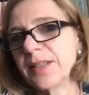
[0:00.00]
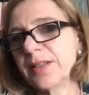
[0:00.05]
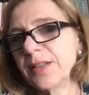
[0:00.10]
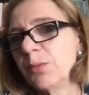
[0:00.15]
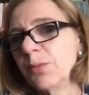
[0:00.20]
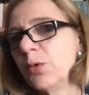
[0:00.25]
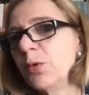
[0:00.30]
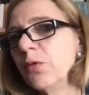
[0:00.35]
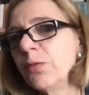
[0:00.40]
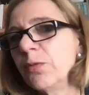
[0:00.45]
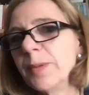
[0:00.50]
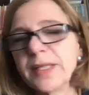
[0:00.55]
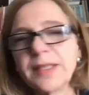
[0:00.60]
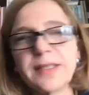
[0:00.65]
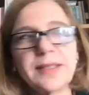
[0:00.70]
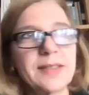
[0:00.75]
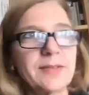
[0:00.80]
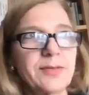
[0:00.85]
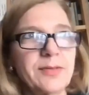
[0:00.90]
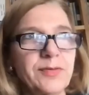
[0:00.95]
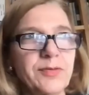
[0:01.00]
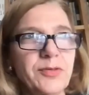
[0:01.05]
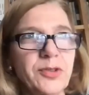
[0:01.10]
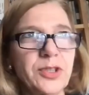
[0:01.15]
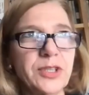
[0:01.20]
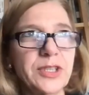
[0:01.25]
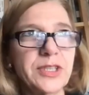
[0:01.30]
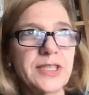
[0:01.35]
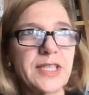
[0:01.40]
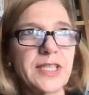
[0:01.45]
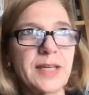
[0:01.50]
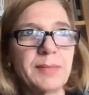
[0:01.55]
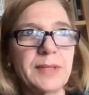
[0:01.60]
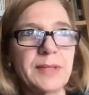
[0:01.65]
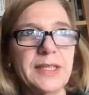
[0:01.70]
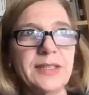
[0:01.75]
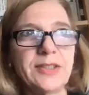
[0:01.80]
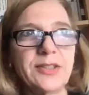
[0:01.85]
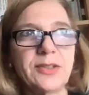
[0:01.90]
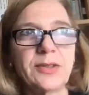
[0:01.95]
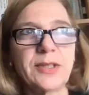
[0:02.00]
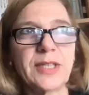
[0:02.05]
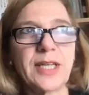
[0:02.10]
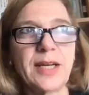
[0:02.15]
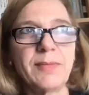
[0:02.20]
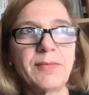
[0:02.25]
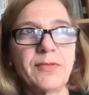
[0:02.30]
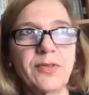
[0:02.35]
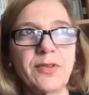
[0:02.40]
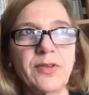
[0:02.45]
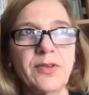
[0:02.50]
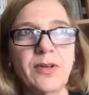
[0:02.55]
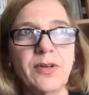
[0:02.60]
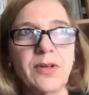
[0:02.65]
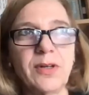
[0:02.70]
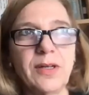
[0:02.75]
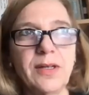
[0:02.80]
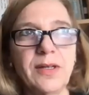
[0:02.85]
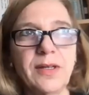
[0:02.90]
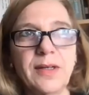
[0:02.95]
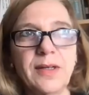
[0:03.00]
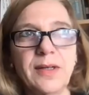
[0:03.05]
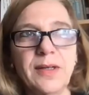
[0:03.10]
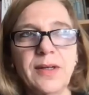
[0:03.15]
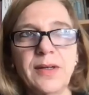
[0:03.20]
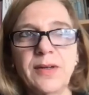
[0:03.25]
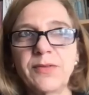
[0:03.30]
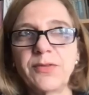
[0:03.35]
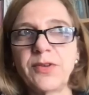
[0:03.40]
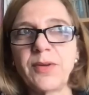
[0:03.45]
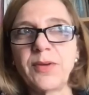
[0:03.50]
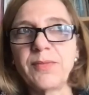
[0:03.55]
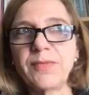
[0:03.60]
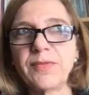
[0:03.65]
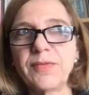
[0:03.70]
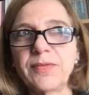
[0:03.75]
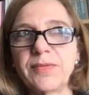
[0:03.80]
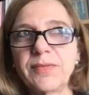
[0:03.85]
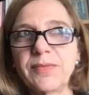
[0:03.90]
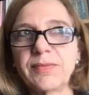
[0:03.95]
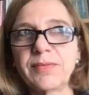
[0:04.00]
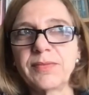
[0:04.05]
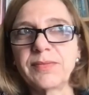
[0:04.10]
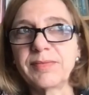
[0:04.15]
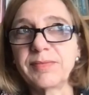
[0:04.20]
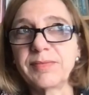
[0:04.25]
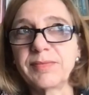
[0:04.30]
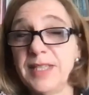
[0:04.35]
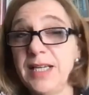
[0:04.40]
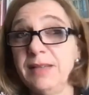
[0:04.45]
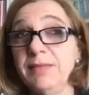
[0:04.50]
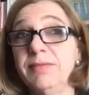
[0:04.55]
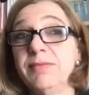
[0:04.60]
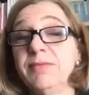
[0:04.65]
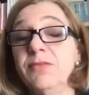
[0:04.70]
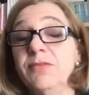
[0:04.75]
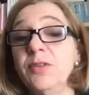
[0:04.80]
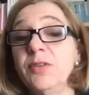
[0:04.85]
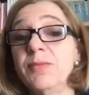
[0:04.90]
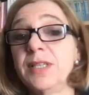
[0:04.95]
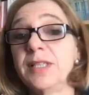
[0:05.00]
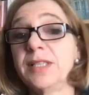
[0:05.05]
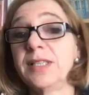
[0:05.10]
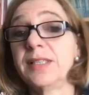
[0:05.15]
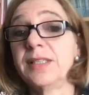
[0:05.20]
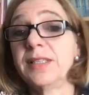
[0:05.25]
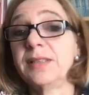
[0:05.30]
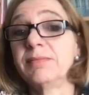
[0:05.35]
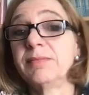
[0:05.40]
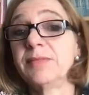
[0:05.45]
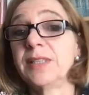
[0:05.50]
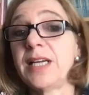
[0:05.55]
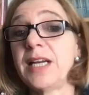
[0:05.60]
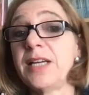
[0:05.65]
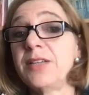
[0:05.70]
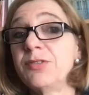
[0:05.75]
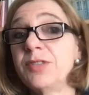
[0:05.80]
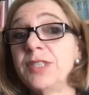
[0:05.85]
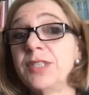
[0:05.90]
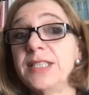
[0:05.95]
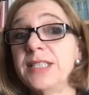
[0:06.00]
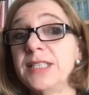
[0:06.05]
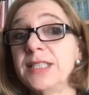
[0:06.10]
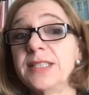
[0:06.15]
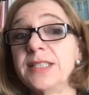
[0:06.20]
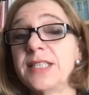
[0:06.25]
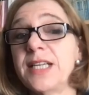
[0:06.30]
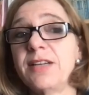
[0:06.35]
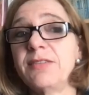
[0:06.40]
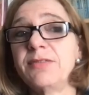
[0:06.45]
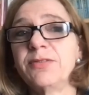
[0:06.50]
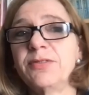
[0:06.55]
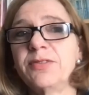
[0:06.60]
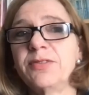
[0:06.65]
the movement, the first step needs to come from the countries itself,